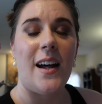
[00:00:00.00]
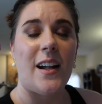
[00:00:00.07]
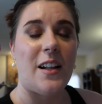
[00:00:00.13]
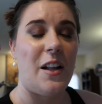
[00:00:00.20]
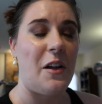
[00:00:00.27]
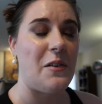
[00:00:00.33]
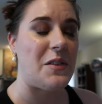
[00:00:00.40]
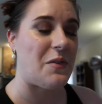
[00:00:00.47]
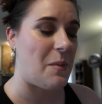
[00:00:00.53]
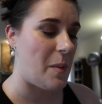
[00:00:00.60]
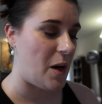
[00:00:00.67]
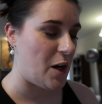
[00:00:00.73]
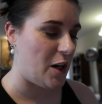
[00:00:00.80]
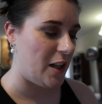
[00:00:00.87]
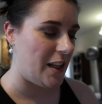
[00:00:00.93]
clothes from
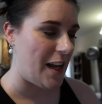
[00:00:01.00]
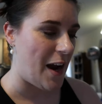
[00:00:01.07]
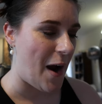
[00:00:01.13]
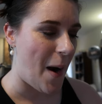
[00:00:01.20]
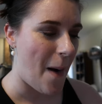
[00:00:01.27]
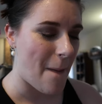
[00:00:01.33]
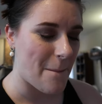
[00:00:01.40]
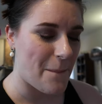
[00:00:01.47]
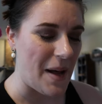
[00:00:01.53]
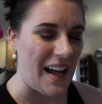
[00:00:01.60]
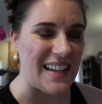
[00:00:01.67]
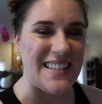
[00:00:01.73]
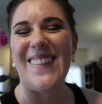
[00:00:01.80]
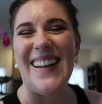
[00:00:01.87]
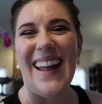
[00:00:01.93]
earlier,
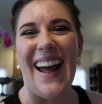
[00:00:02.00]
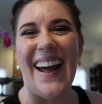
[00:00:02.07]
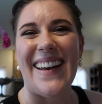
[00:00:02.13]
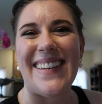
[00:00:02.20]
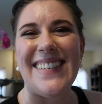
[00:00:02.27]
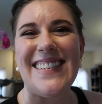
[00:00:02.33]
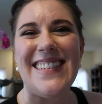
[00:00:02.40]
but we had